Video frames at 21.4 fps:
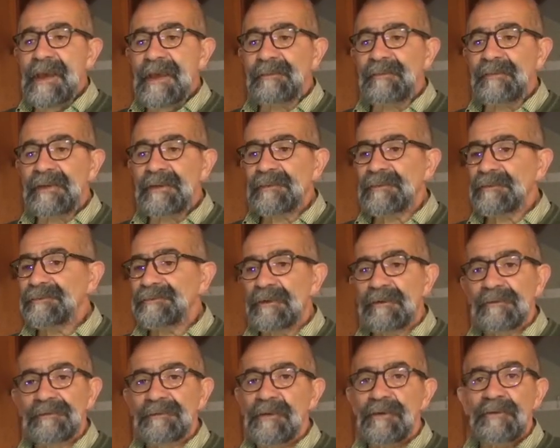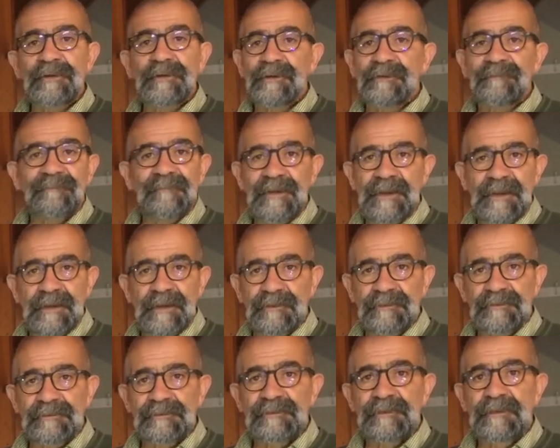and people don't know in
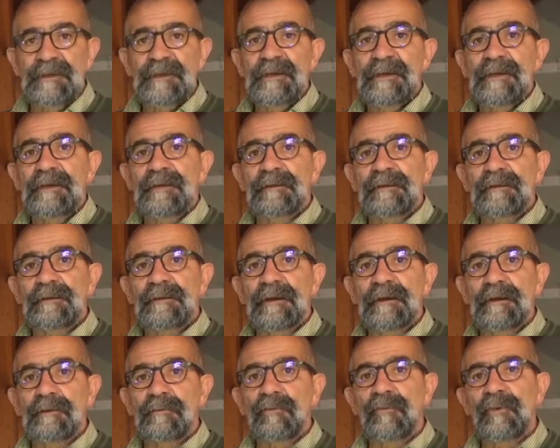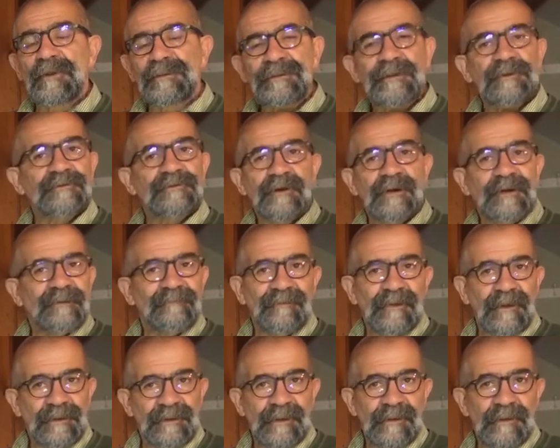advance what they're trying to
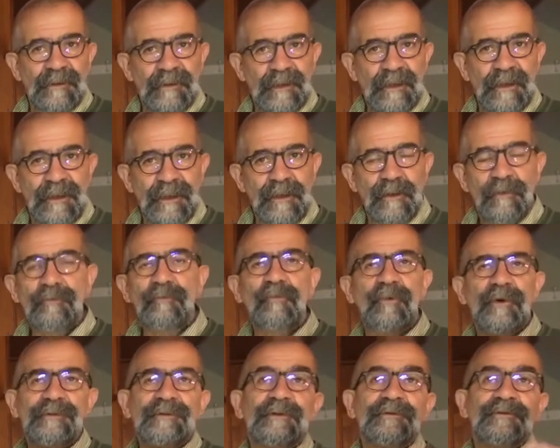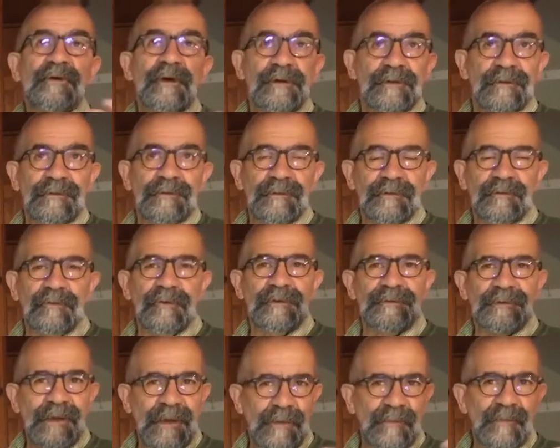find, what they're trying to do,
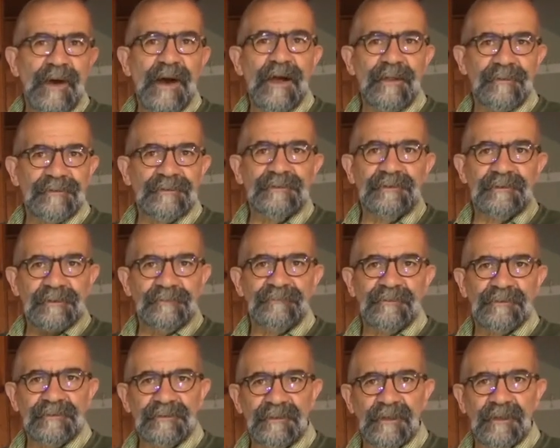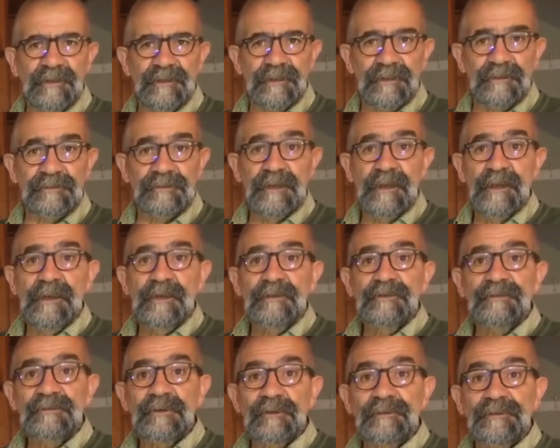what the hypothesis of the study is.
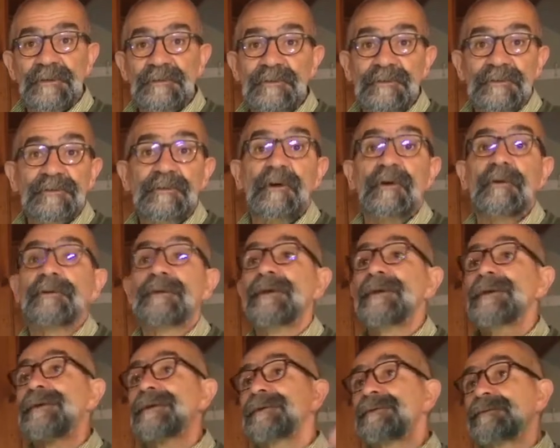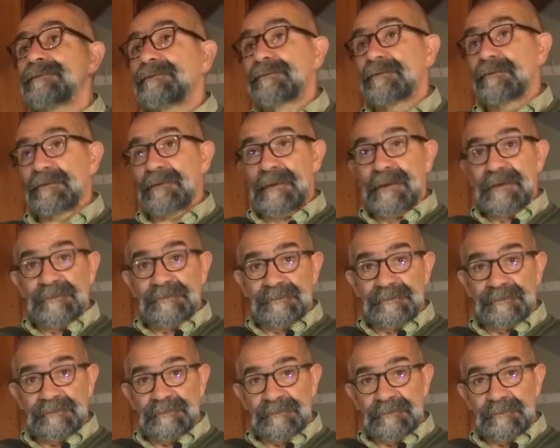So they're just told, do
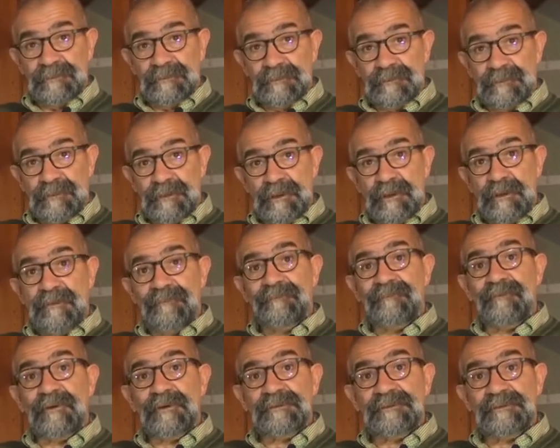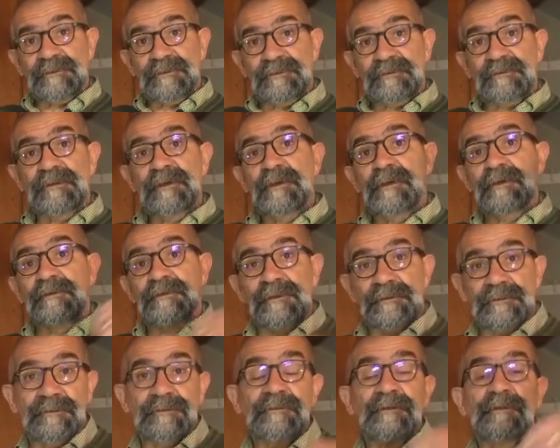this, versus
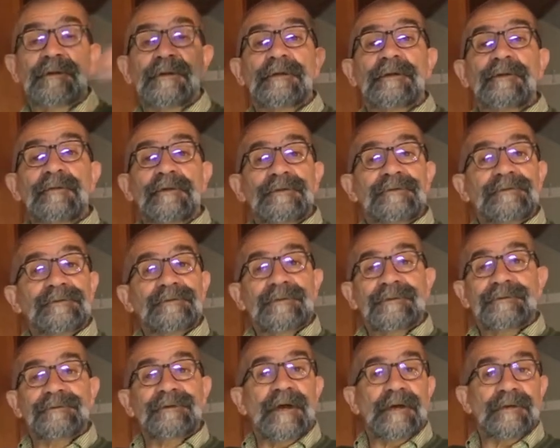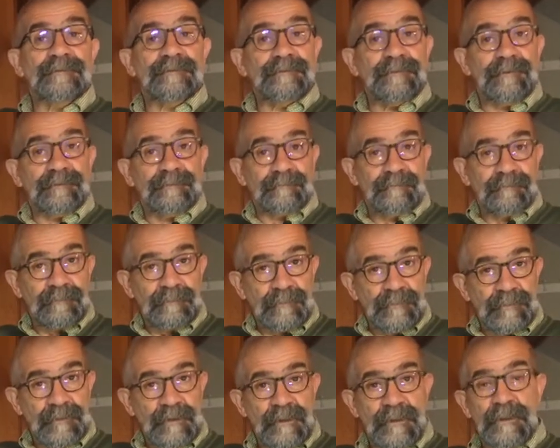this is going to increase your testosterone,
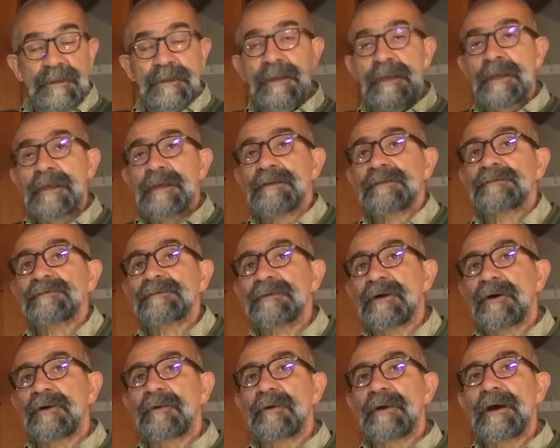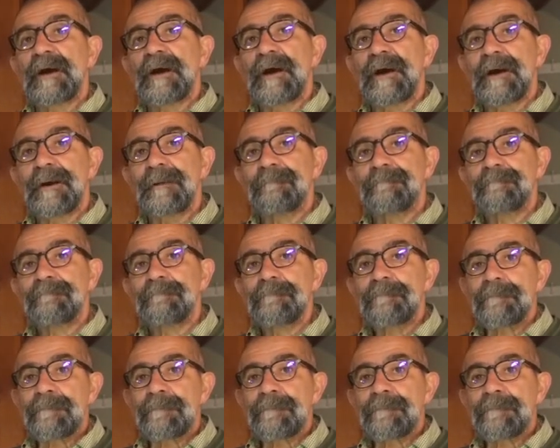right? So